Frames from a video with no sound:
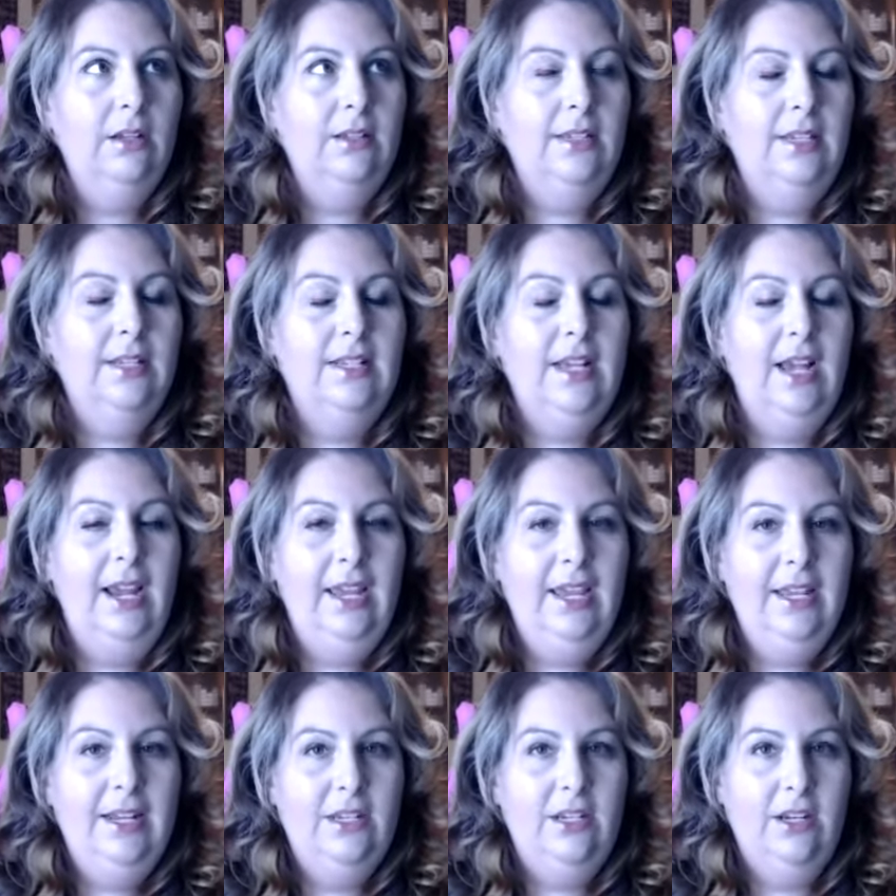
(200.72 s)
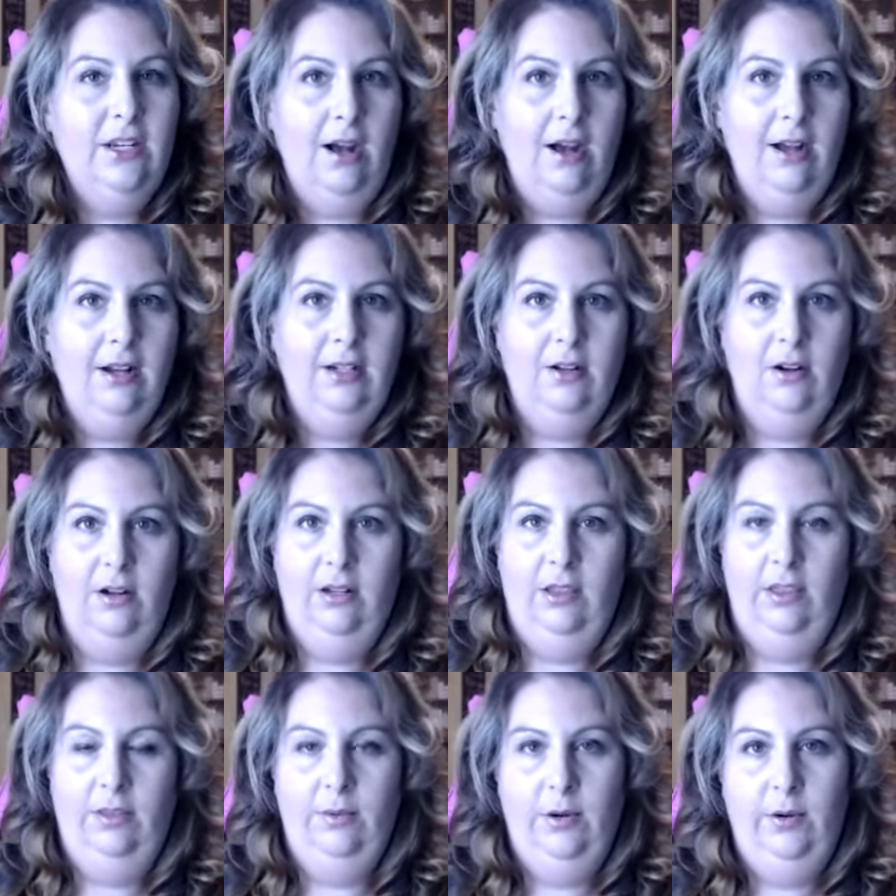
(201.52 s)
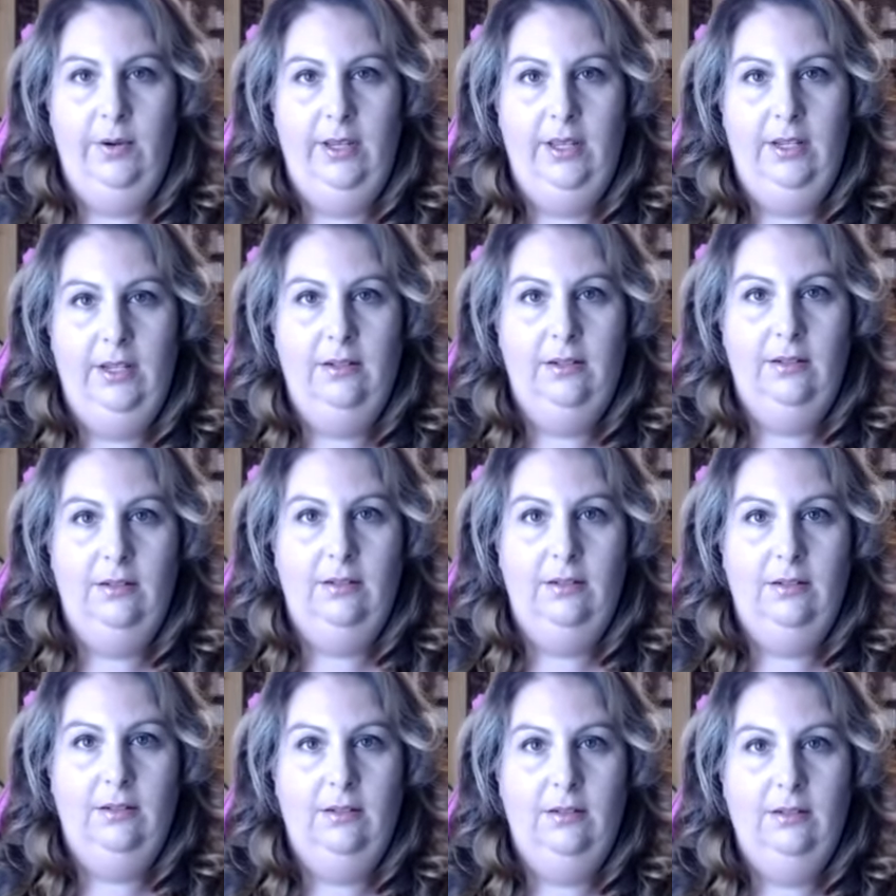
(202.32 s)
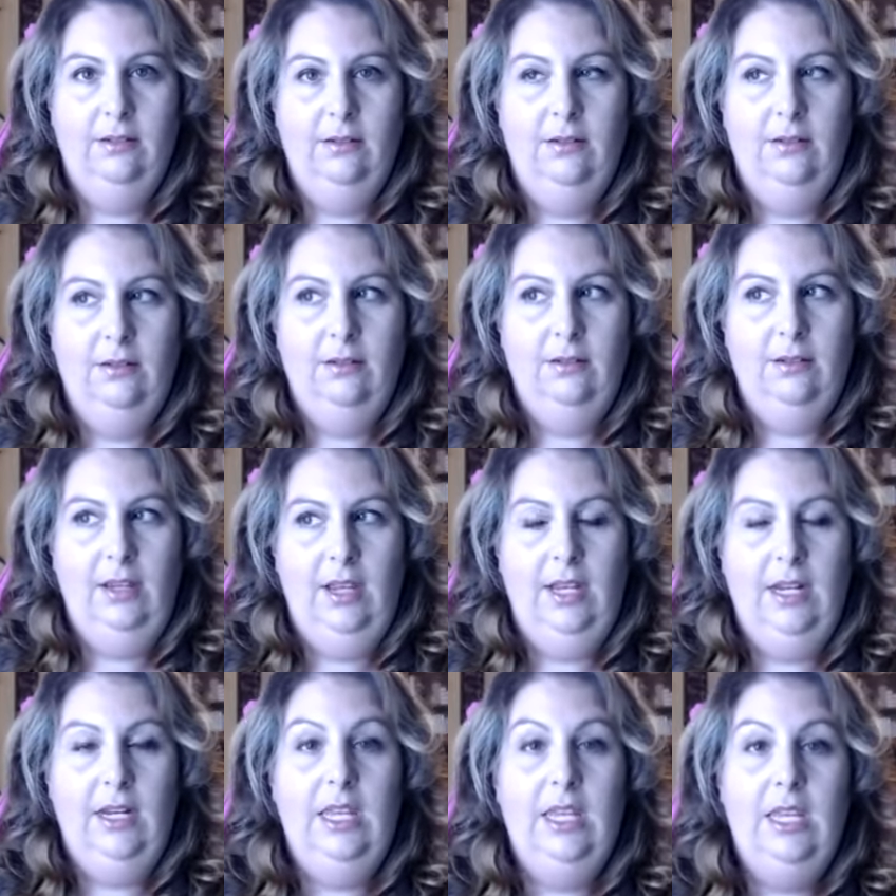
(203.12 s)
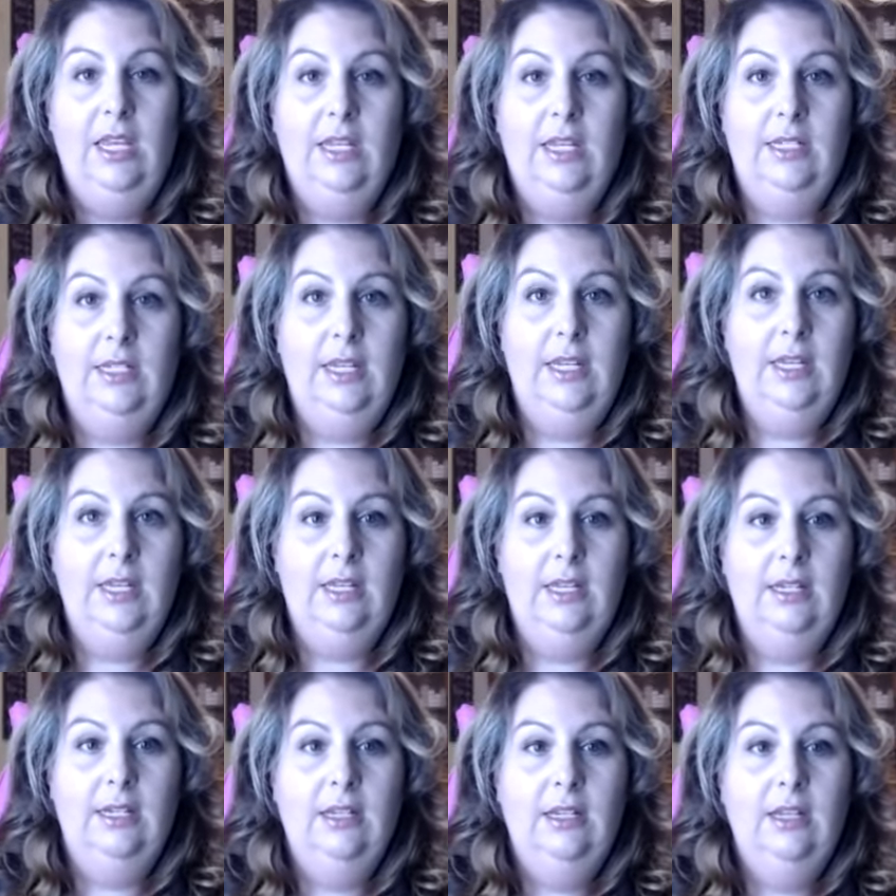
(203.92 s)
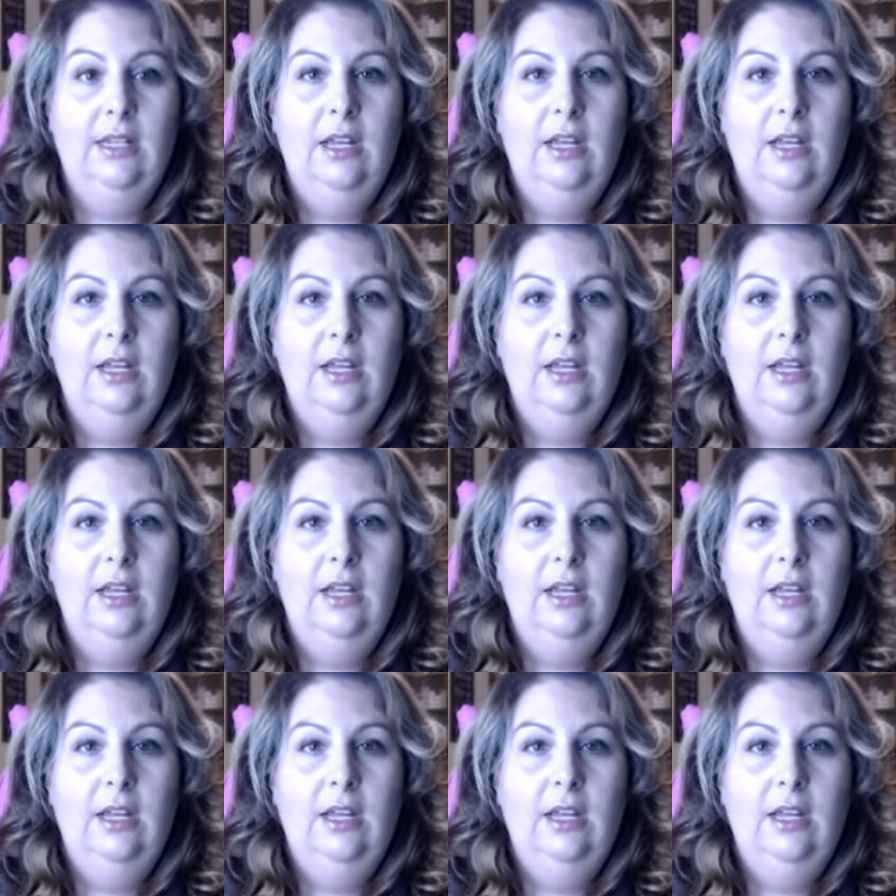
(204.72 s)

since I had not gone through it and he did,